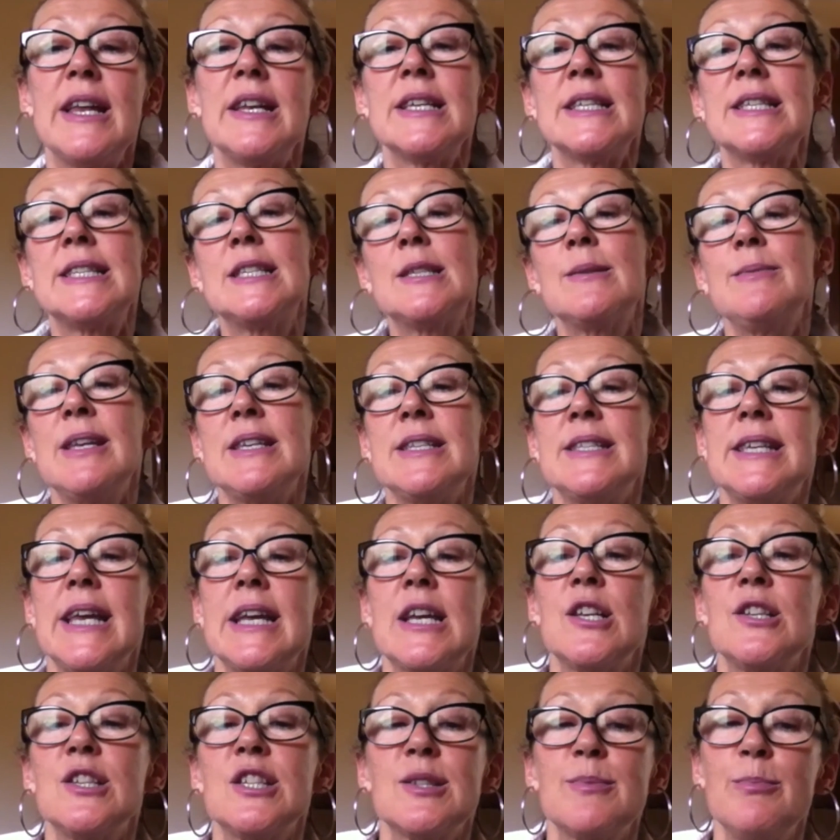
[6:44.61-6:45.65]
and a
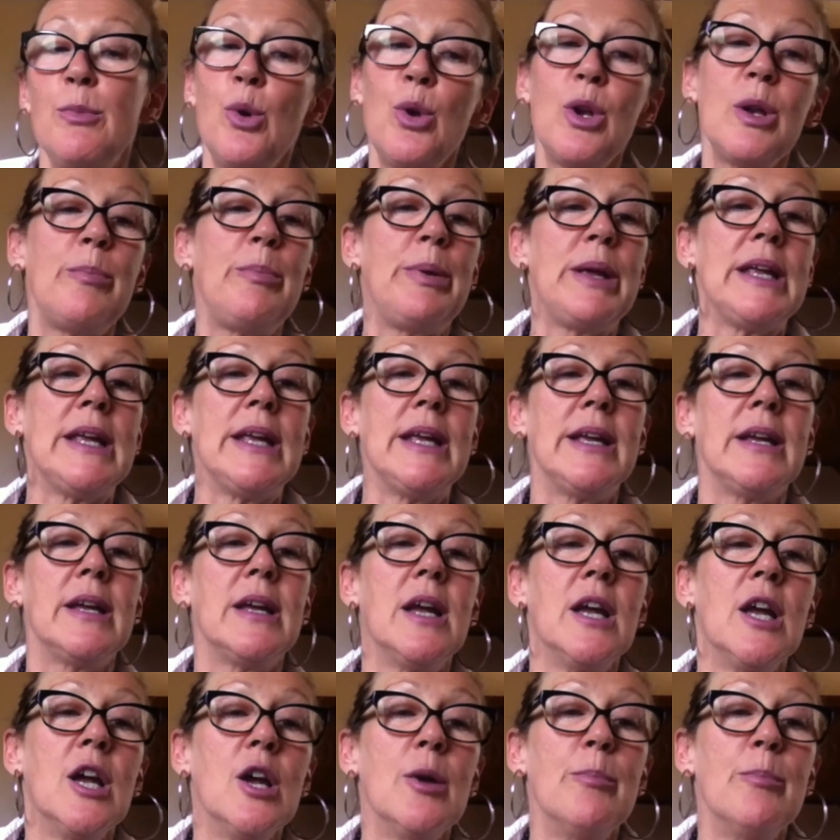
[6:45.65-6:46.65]
second smaller peak